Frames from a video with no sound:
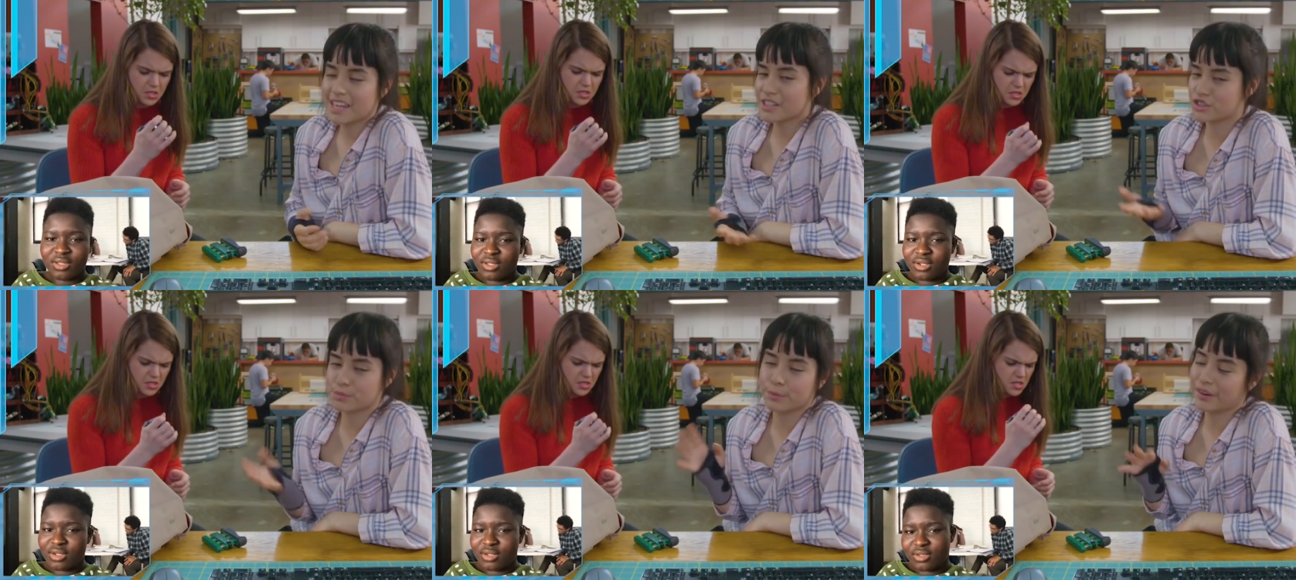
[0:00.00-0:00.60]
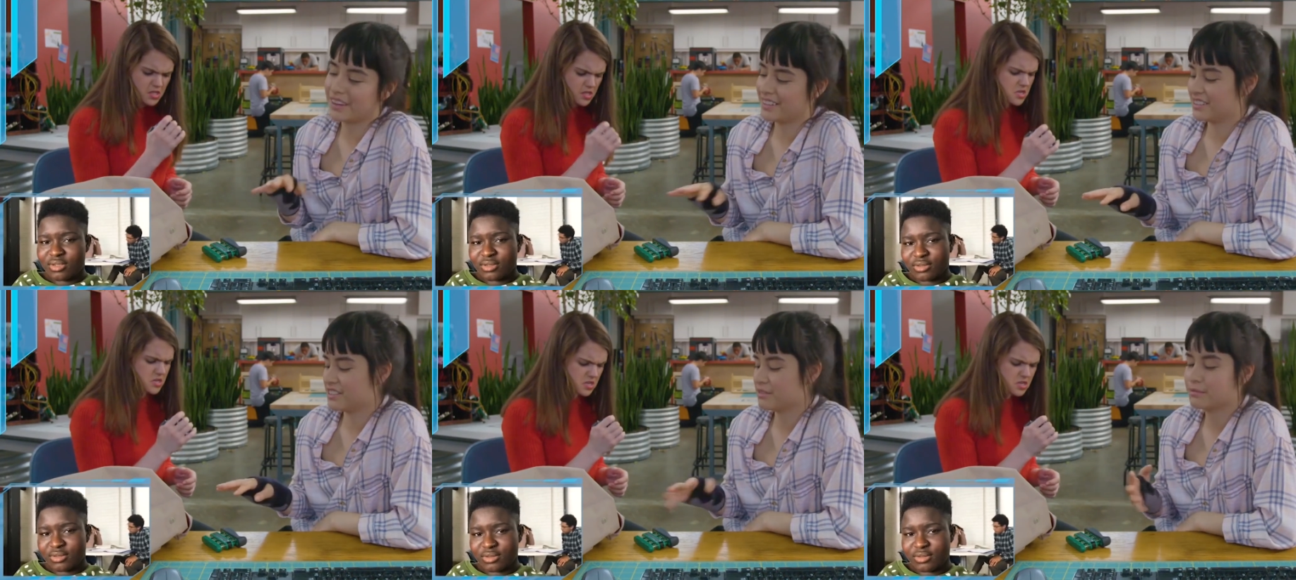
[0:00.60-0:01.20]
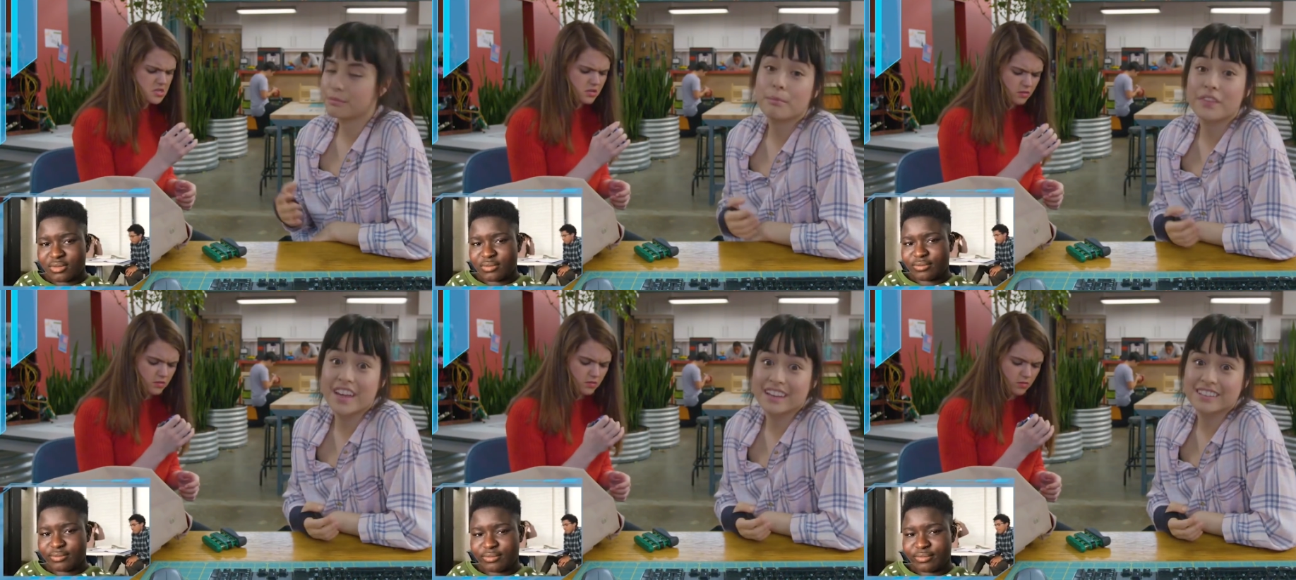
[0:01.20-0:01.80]
Speaker 1: It's sprained,
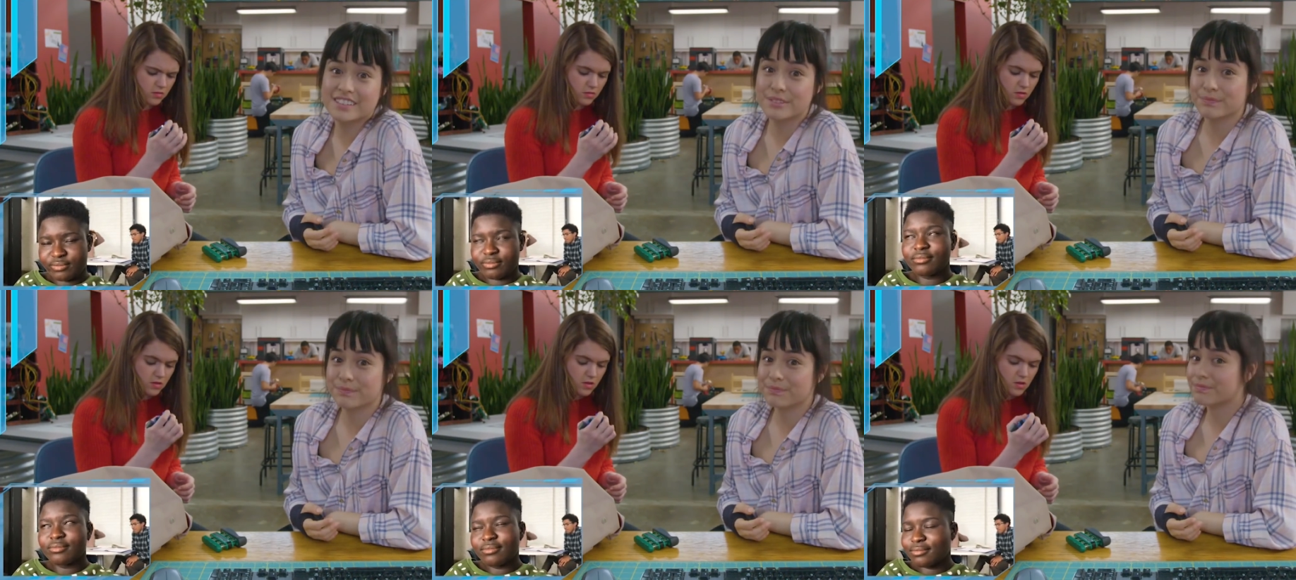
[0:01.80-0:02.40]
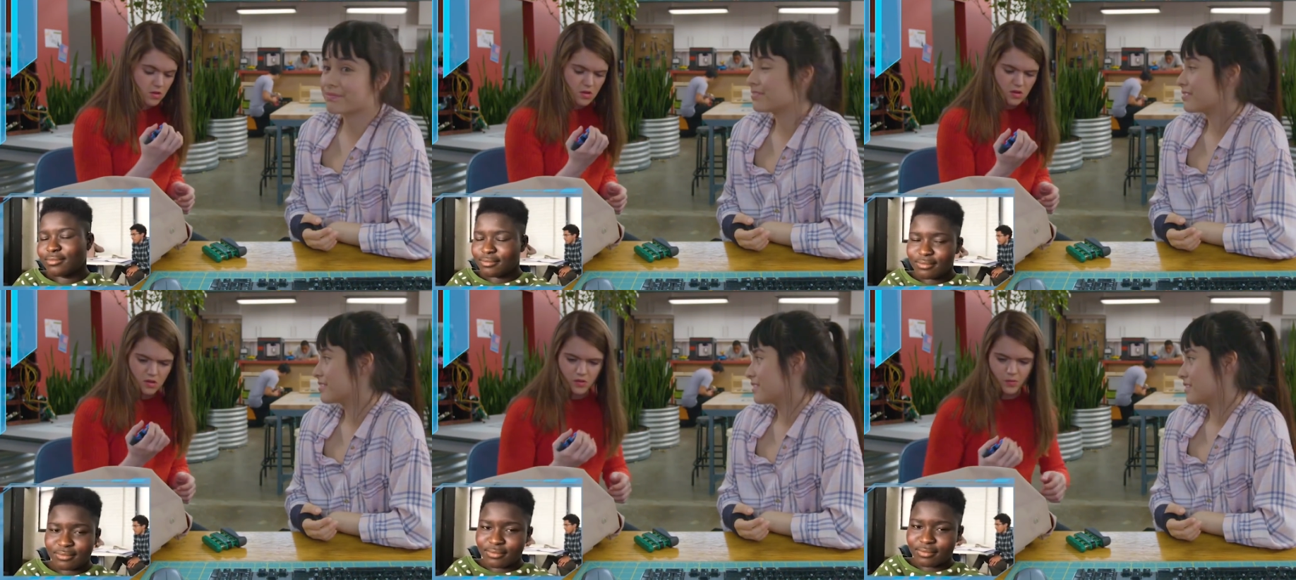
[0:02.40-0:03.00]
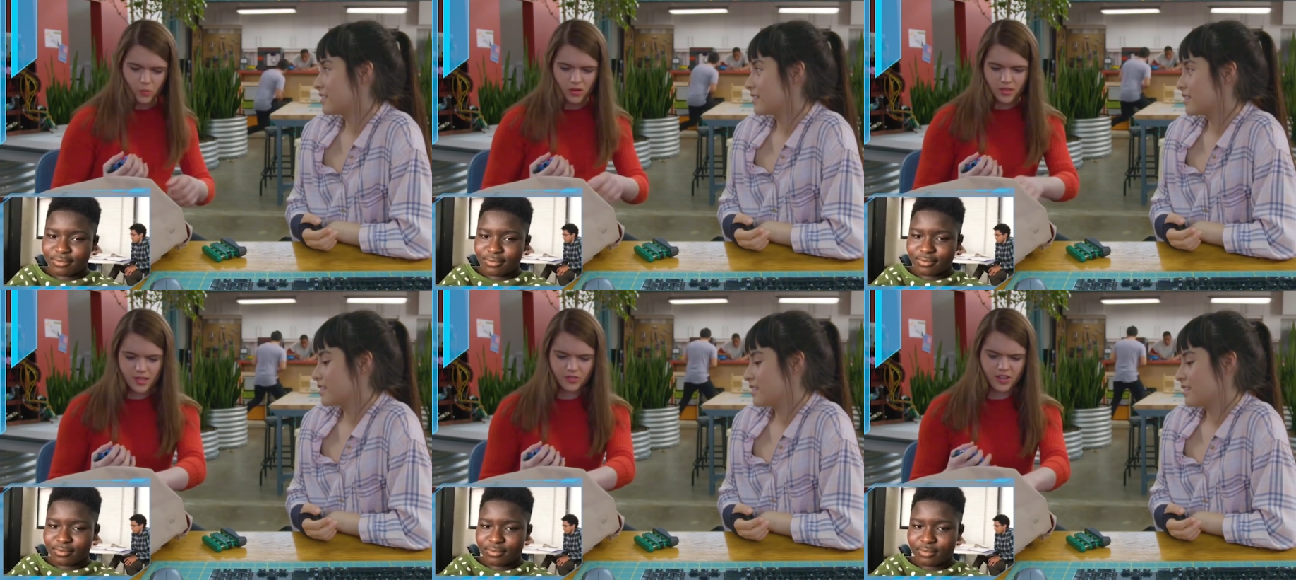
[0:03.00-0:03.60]
but thanks.
Speaker 2: What are
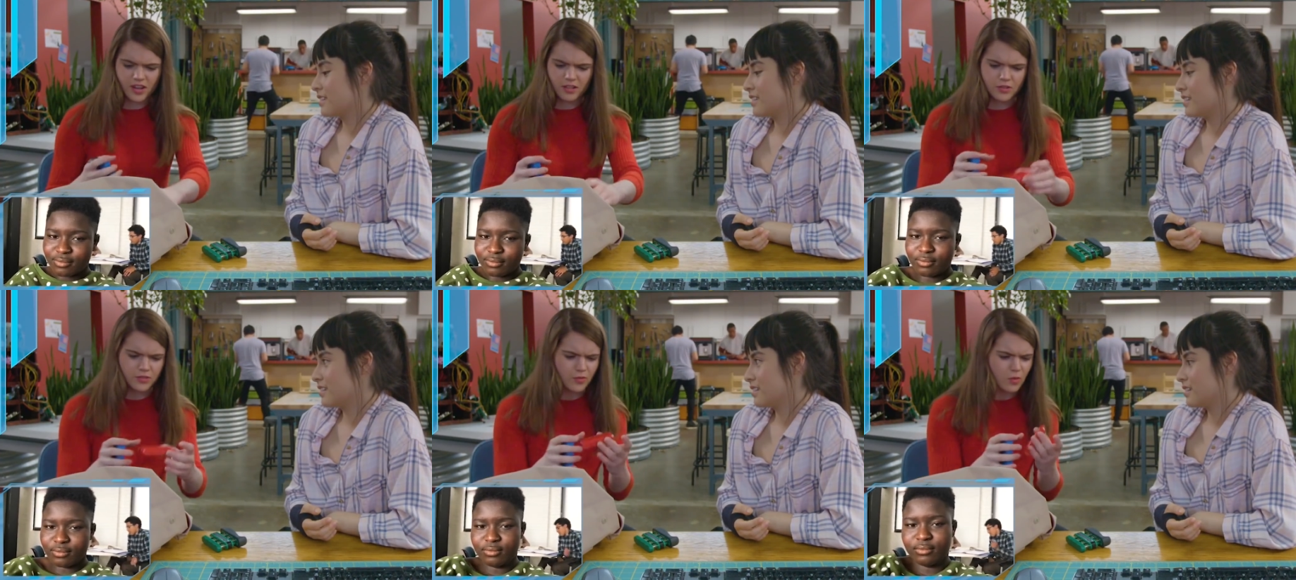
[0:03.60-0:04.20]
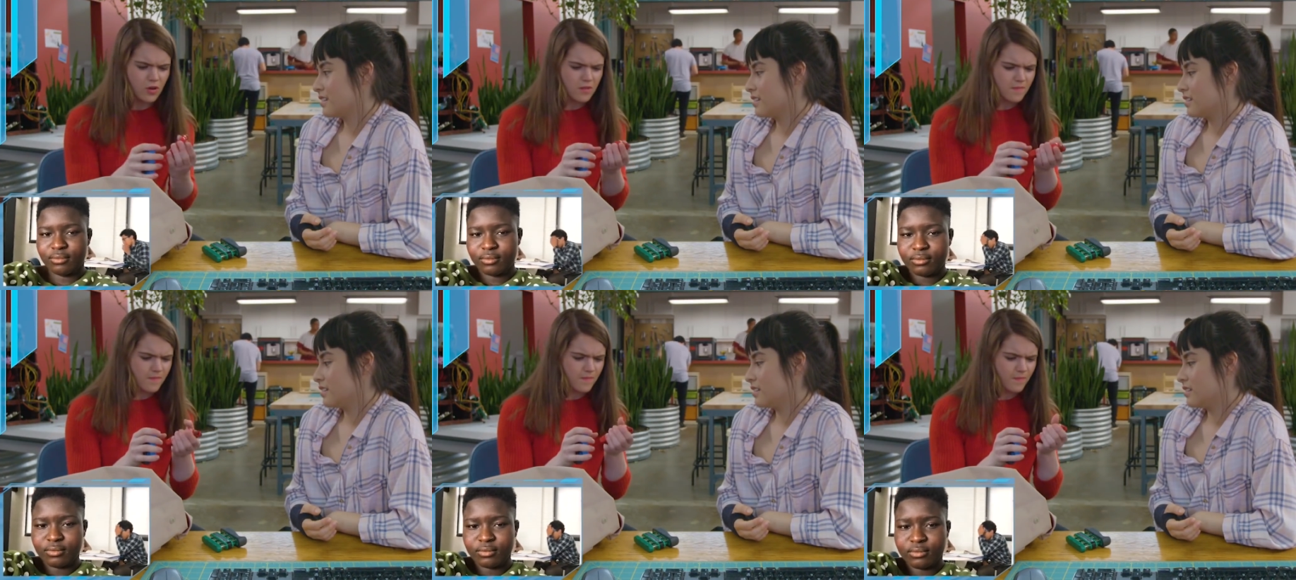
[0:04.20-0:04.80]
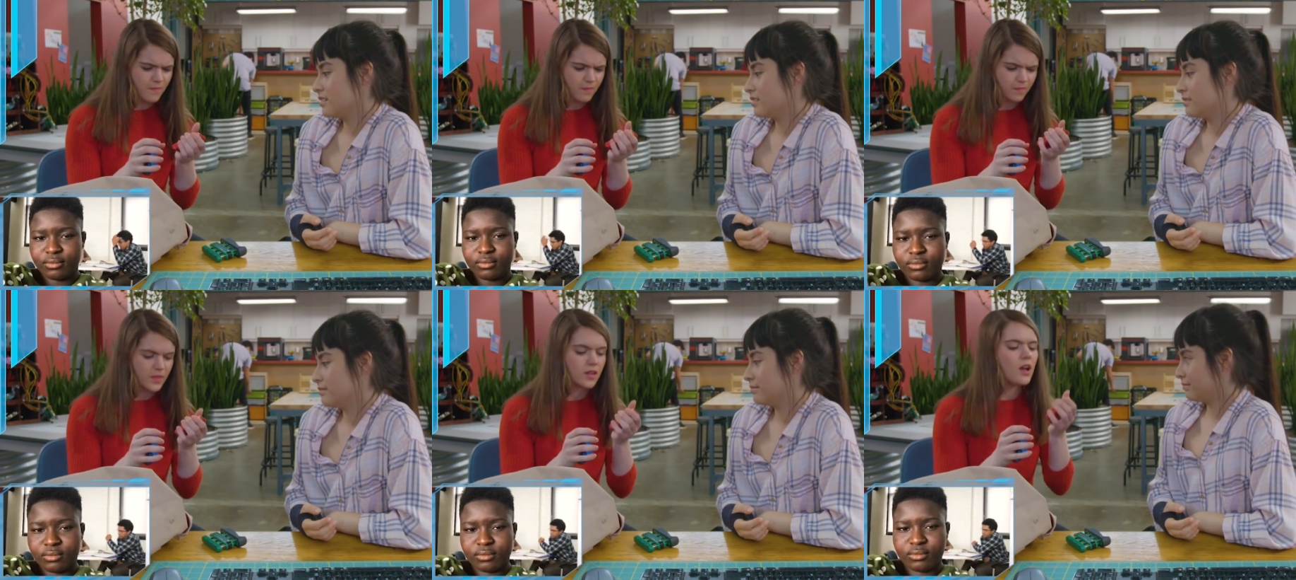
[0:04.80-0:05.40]
the different colors for?
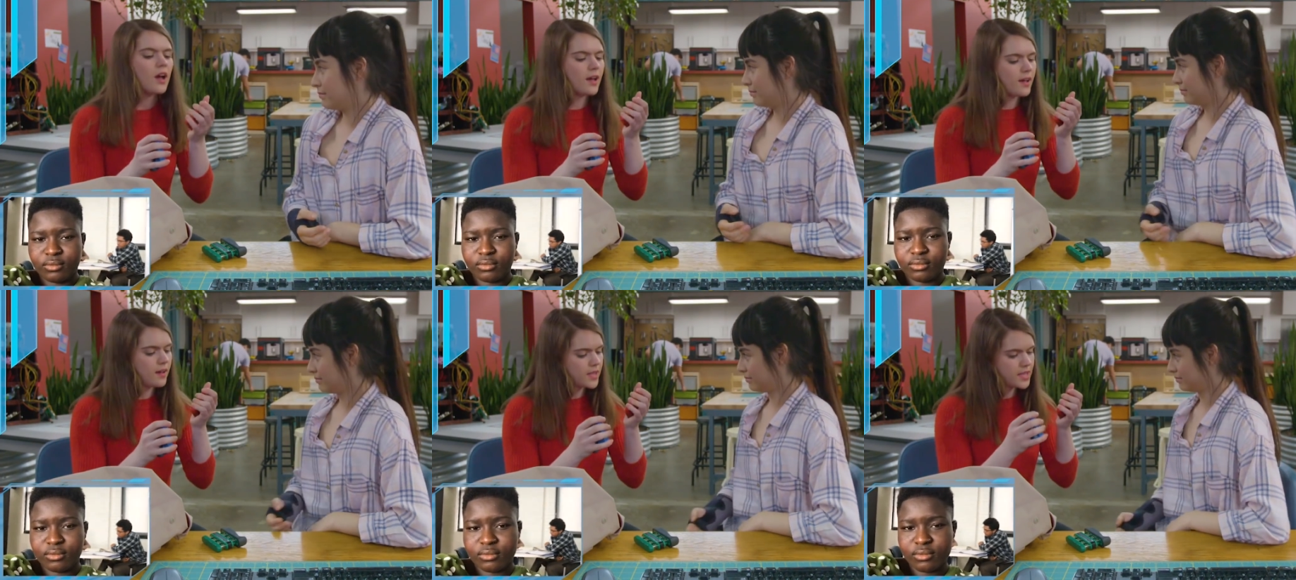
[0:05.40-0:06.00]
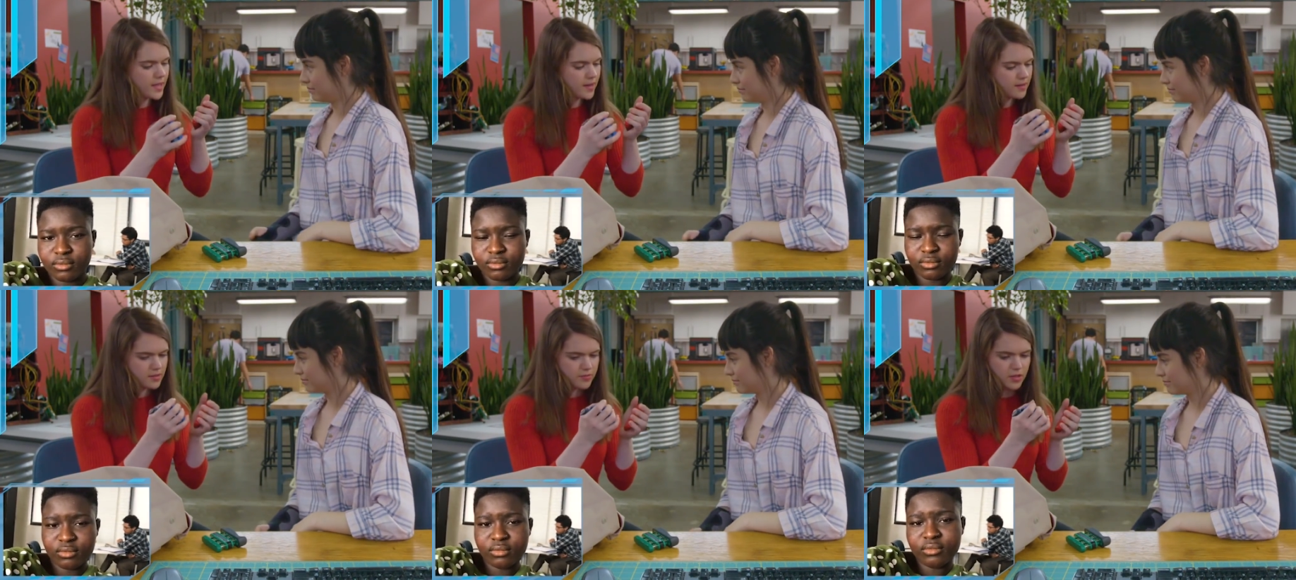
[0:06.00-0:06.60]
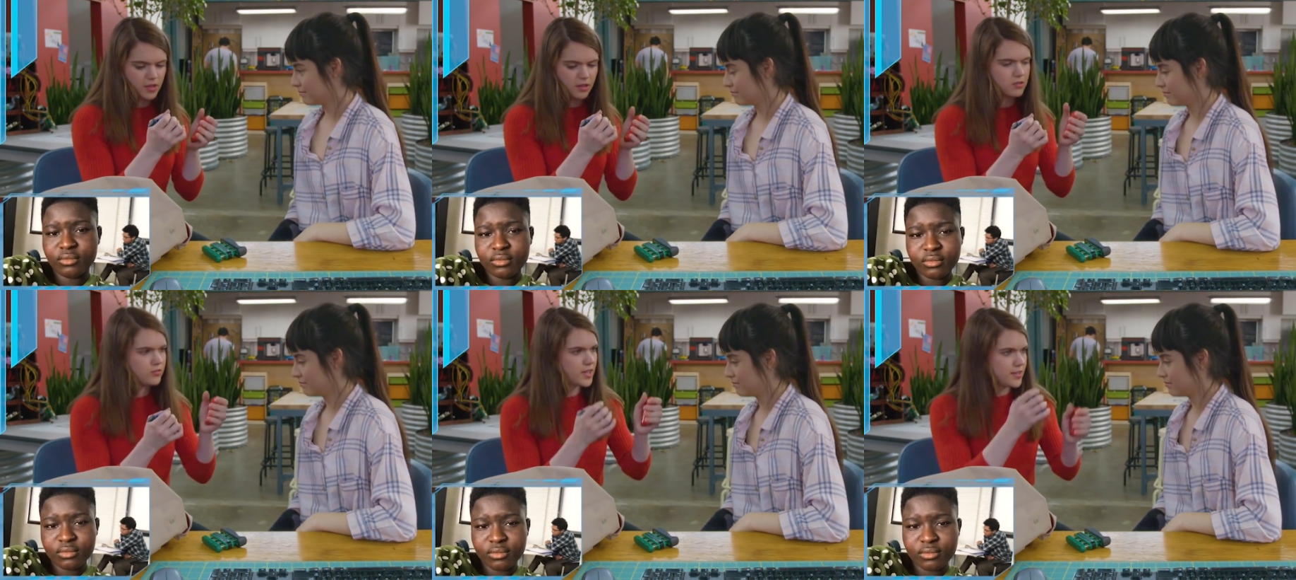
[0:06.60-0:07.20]
I get it, different colors for